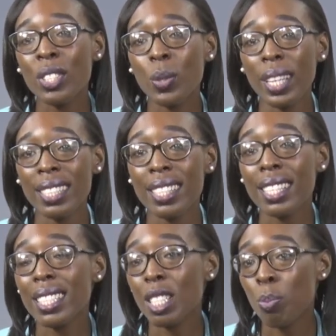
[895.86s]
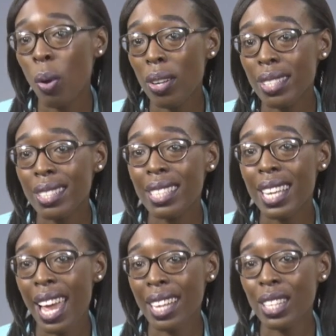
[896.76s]
students, this has brought us to
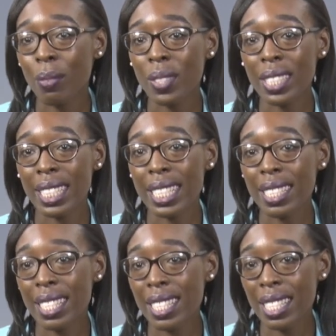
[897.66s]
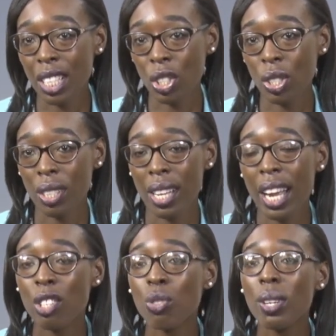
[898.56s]
the end of today's session.
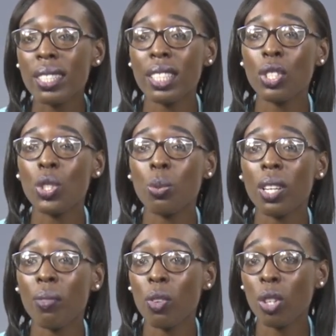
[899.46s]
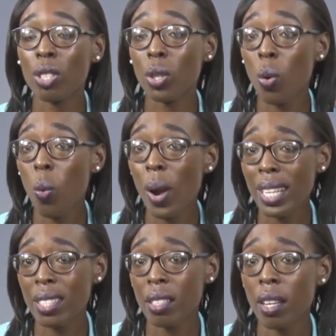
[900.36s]
I trust that you would have learned
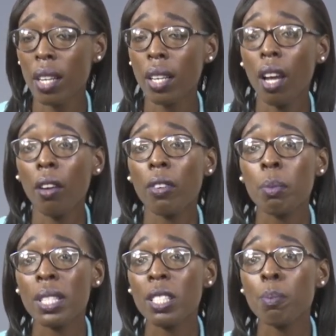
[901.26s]
quite a lot from these